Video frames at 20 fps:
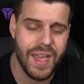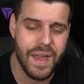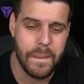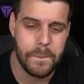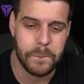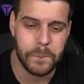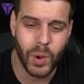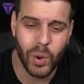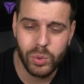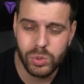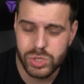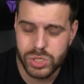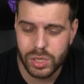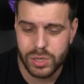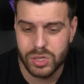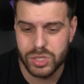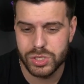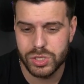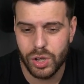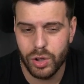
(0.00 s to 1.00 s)

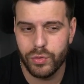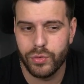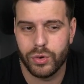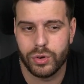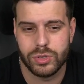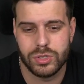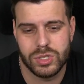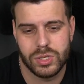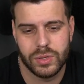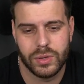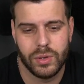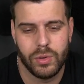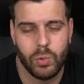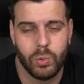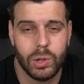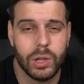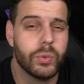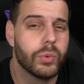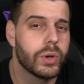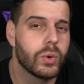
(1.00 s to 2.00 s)
most servers
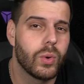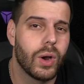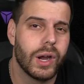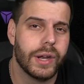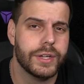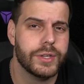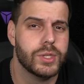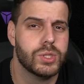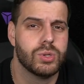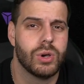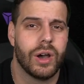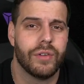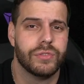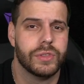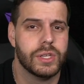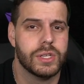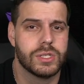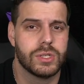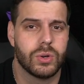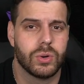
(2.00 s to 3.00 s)
will require you to have
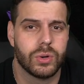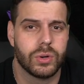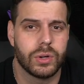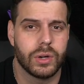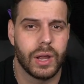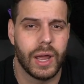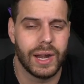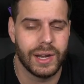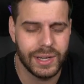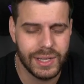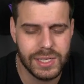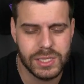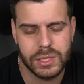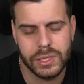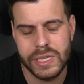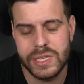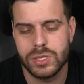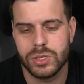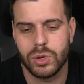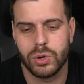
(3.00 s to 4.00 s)
Discord, at least
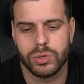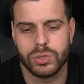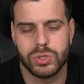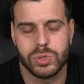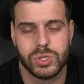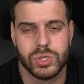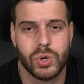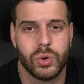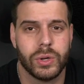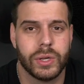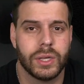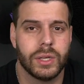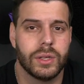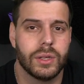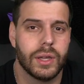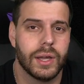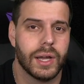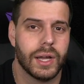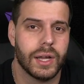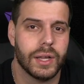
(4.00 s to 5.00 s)
Discord to join
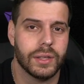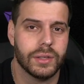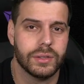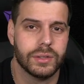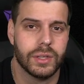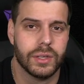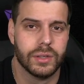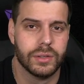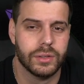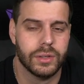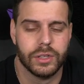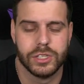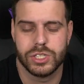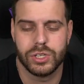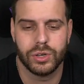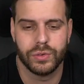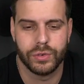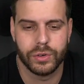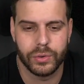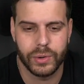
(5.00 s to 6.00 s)
uh, the, the
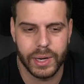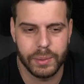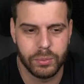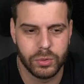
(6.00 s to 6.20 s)
server, right?